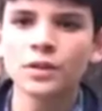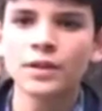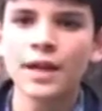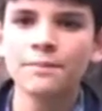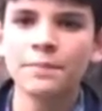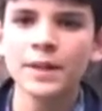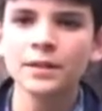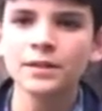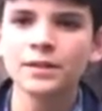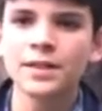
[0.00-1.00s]
that
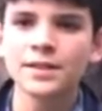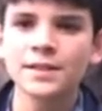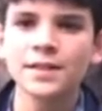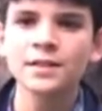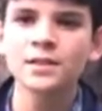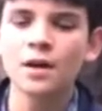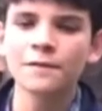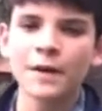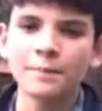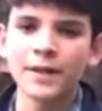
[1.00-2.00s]
build the seeds
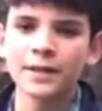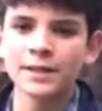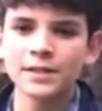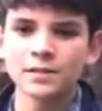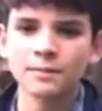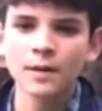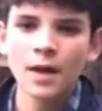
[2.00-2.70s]
of capitalism.